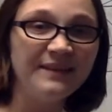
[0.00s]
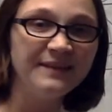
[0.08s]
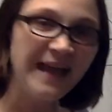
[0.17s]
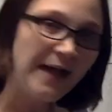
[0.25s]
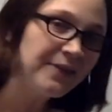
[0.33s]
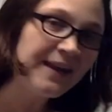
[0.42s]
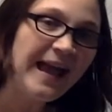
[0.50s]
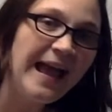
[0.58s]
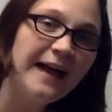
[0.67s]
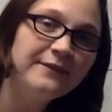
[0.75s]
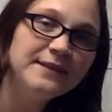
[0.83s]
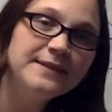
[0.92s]
Now that I
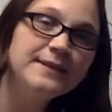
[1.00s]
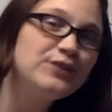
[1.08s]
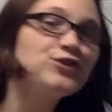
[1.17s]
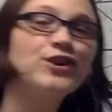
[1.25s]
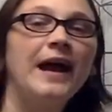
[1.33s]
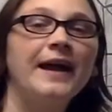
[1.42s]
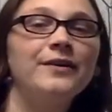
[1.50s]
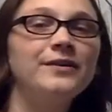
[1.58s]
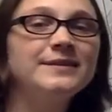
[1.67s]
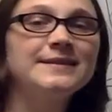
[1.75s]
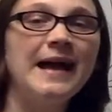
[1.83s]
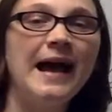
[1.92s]
have this in triangles,